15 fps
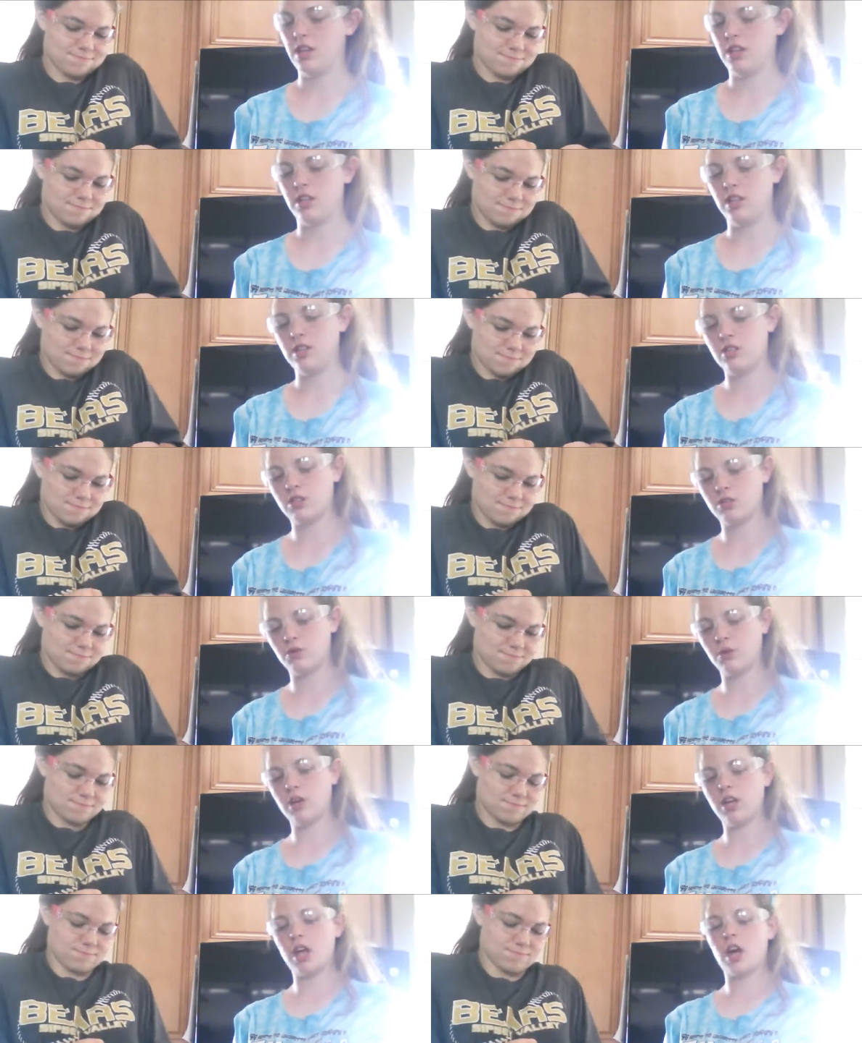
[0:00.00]
Speaker 1: These are
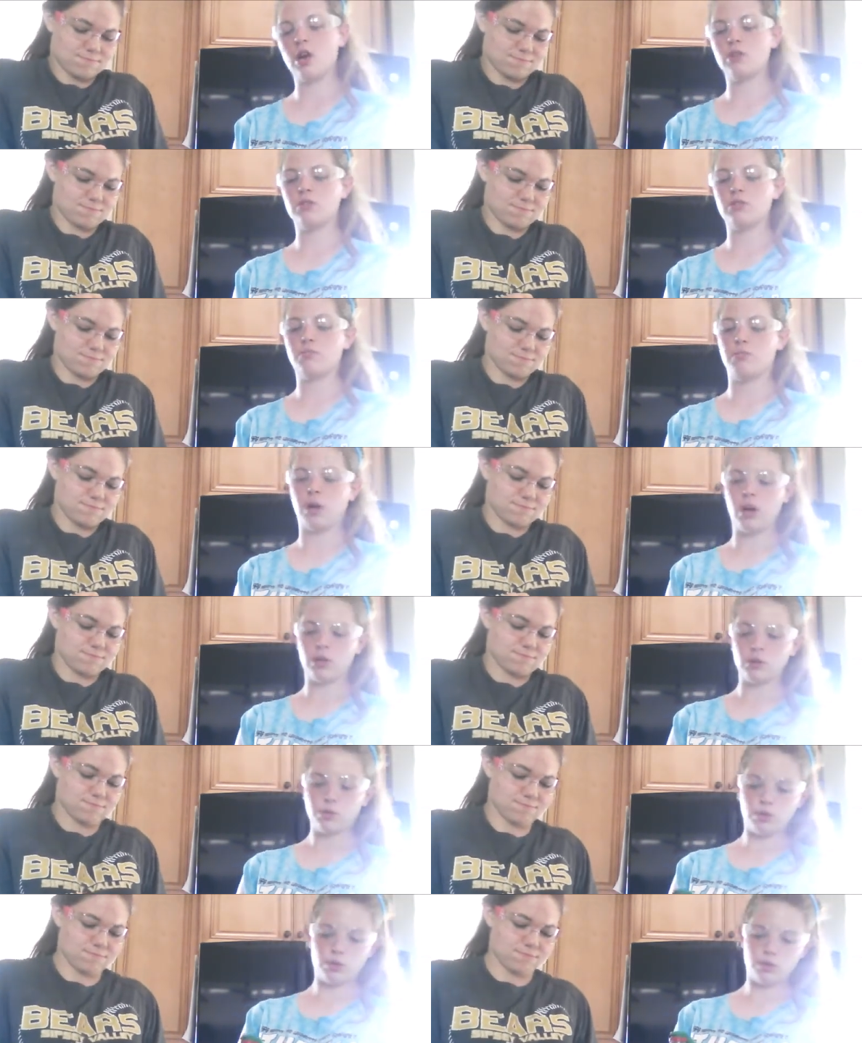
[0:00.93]
twenty ounce
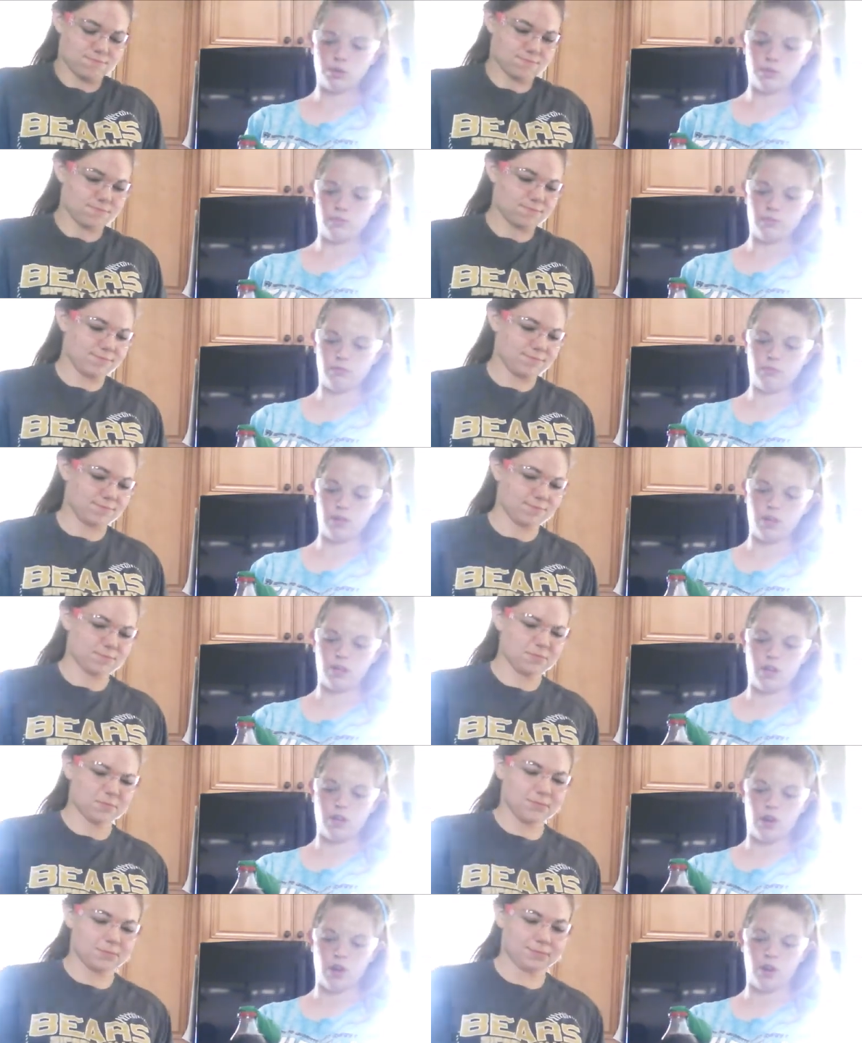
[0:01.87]
bottles.
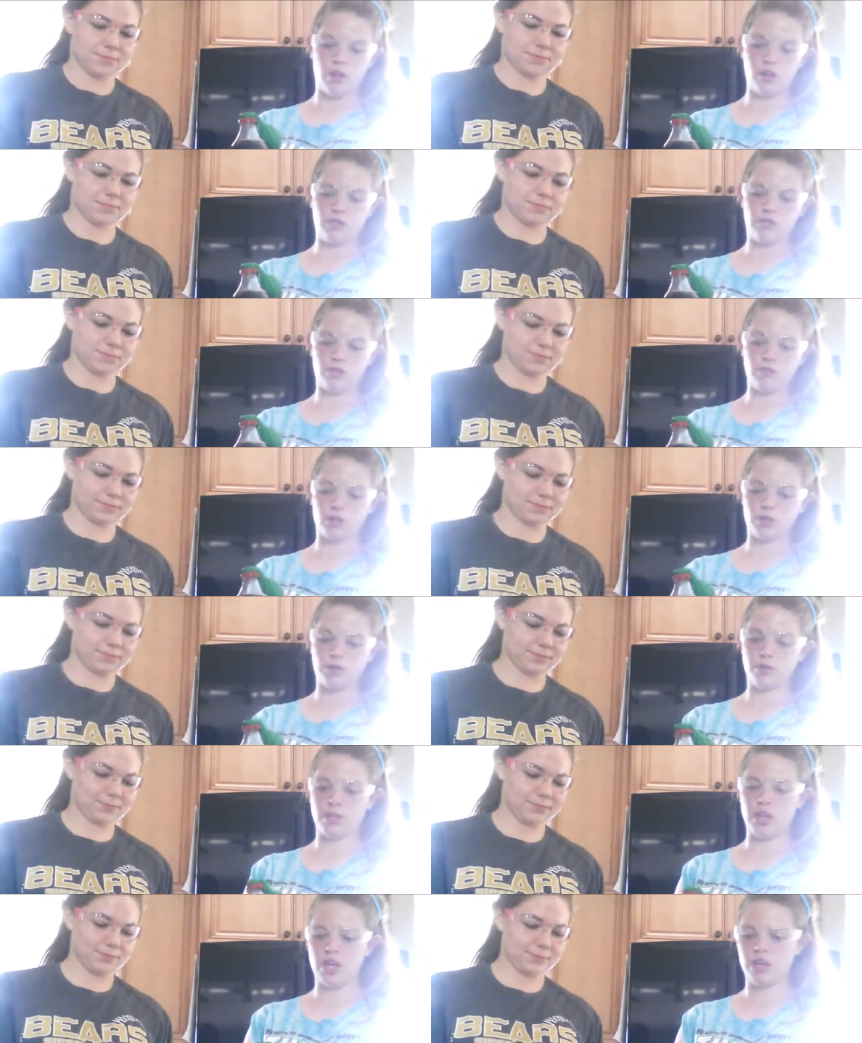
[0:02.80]
All of them are
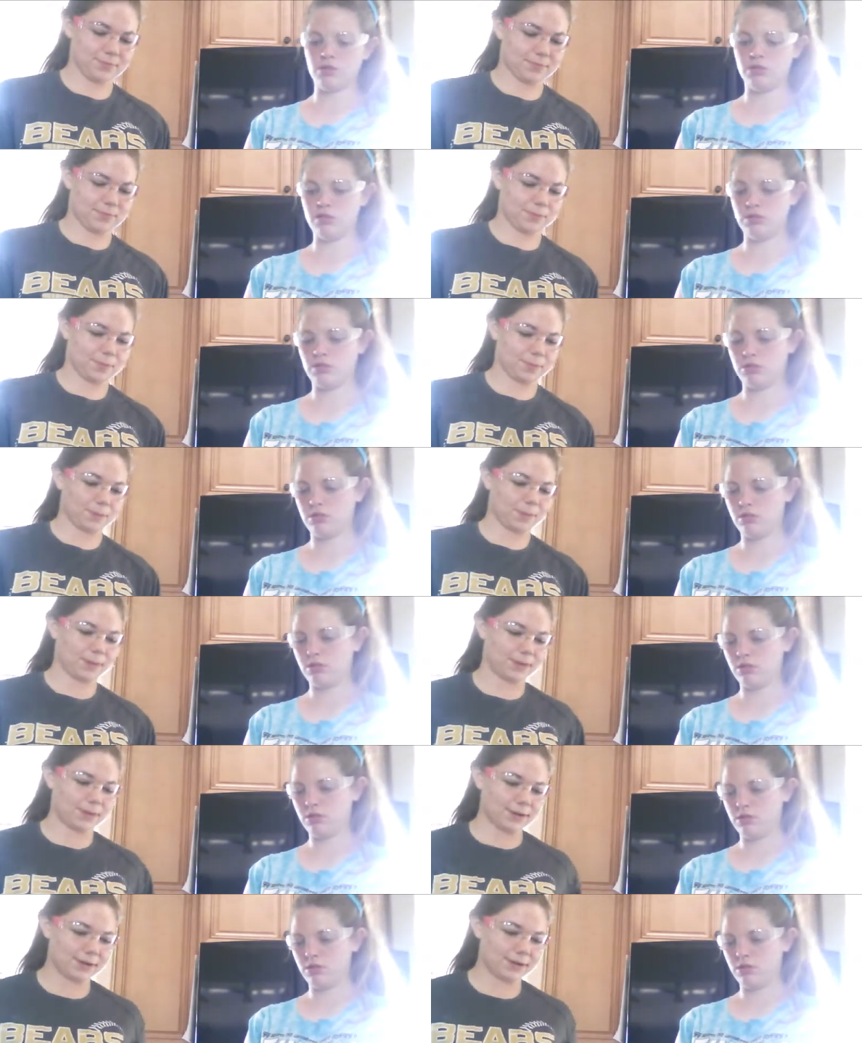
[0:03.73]
twenty ounces.